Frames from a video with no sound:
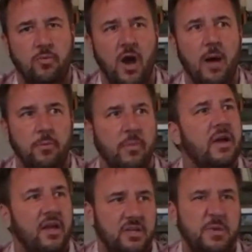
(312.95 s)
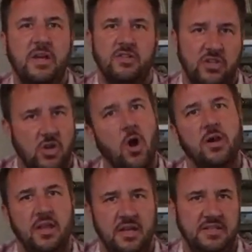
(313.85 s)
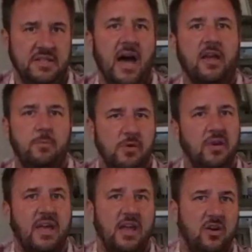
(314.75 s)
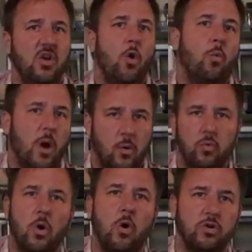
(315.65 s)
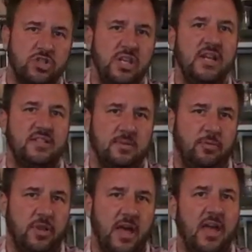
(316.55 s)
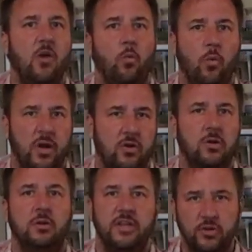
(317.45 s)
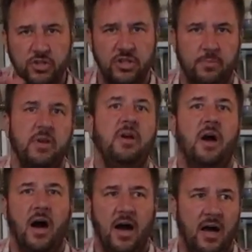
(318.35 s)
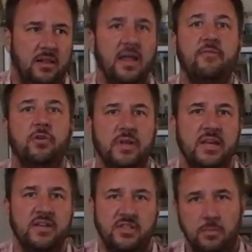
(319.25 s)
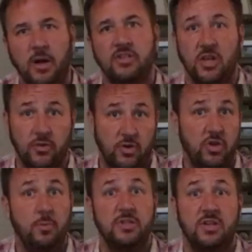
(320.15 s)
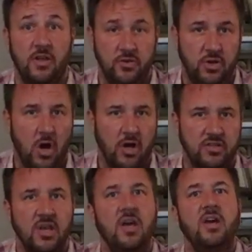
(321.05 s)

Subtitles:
problem is because the guardian has not communicated what role she needs to play and what her leadership level is amongst other humans and other dogs.